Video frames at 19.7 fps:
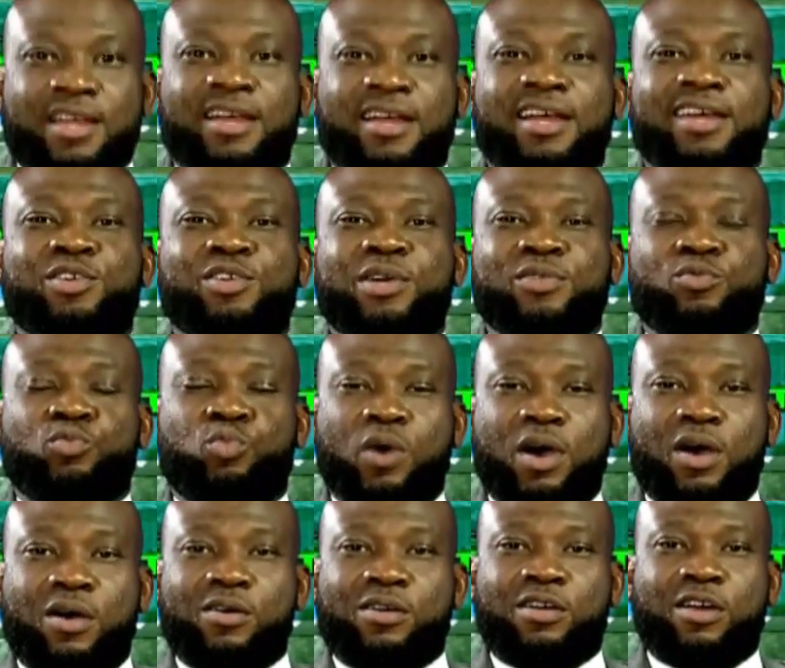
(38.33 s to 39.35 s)
Hello and
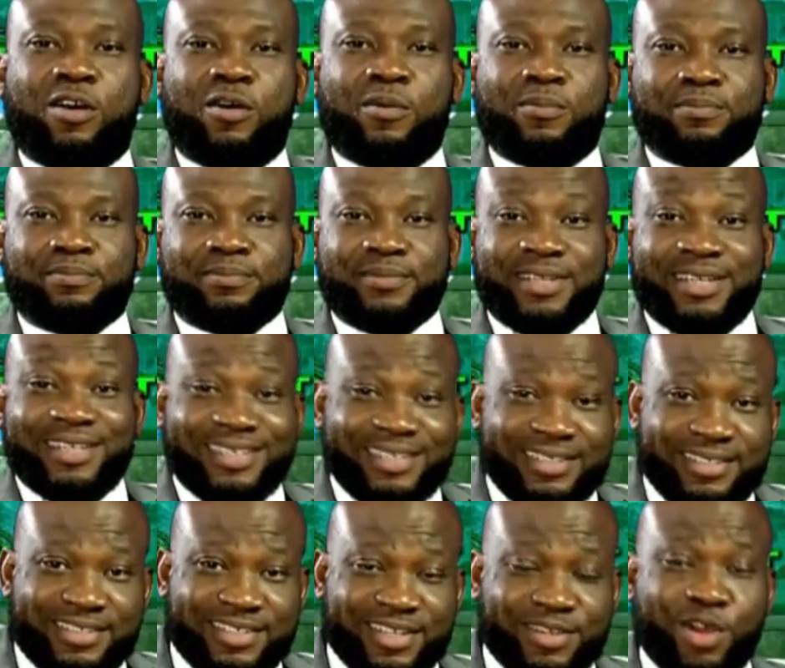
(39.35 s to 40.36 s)
welcome. It
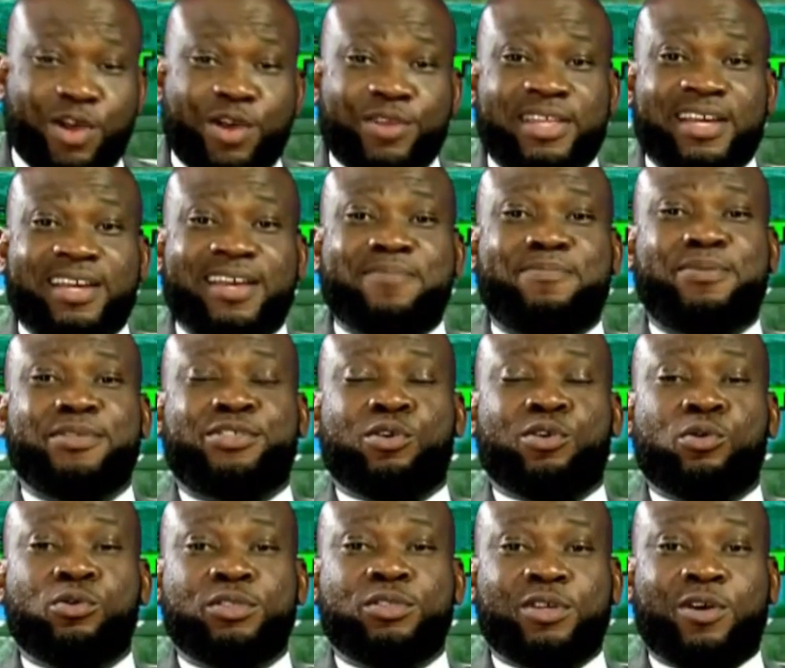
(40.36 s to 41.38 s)
is another
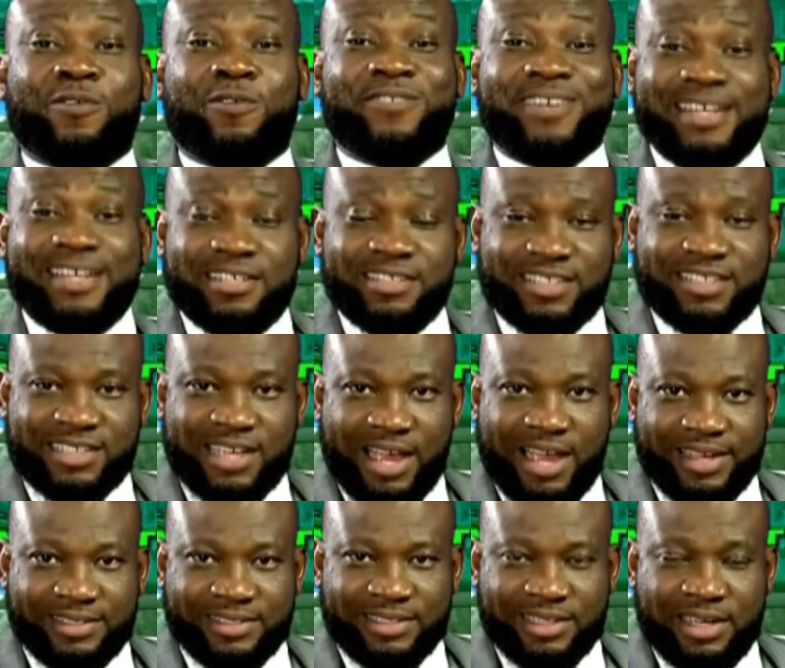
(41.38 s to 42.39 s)
episode of
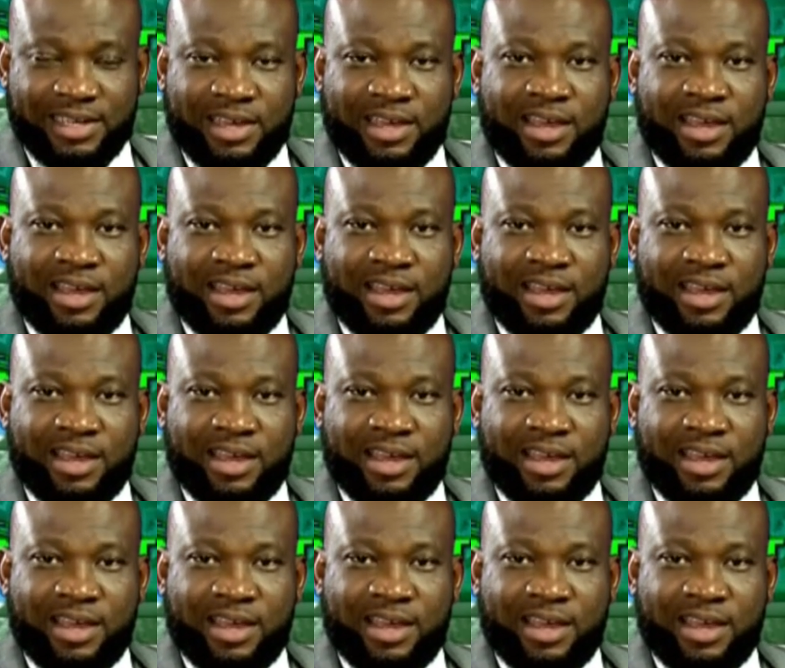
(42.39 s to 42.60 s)
Insight,